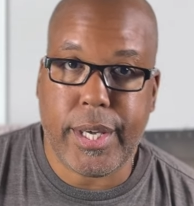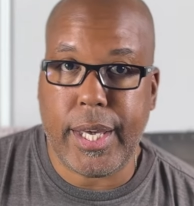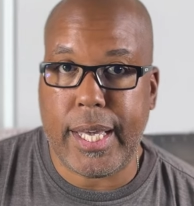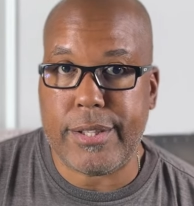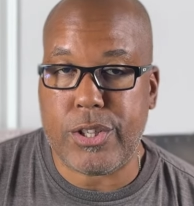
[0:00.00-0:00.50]

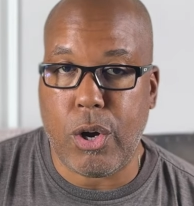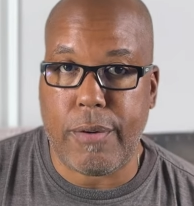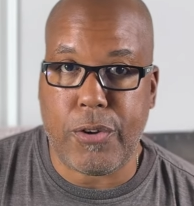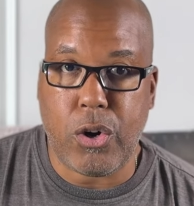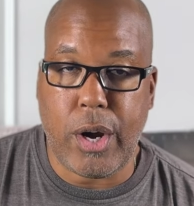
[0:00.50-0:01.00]
And so
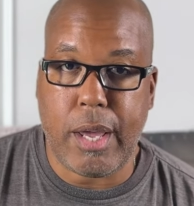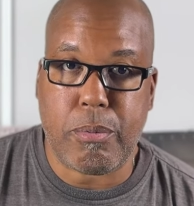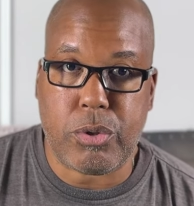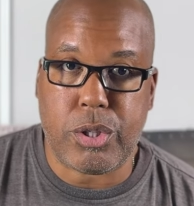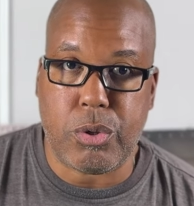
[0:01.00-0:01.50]
if you're
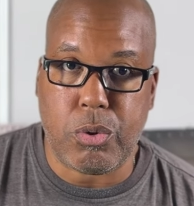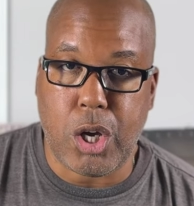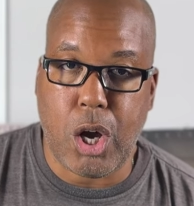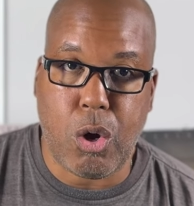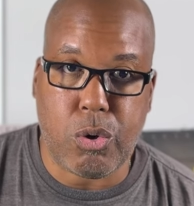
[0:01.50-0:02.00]
able to
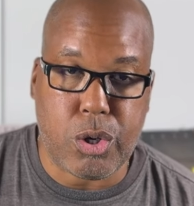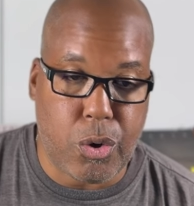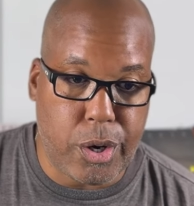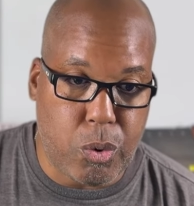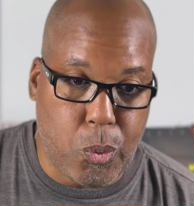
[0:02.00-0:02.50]
go
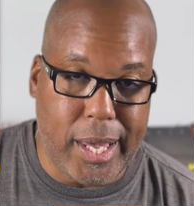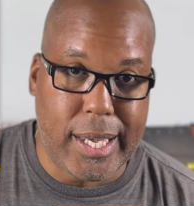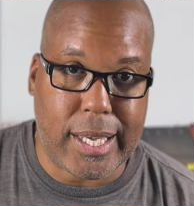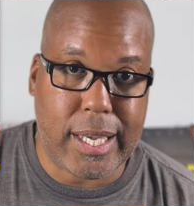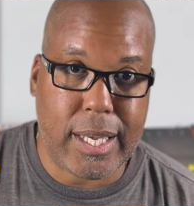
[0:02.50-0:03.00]
during the
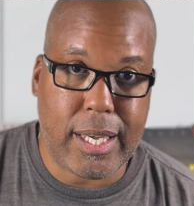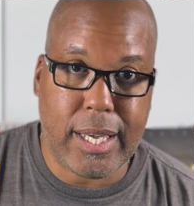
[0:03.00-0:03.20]
week,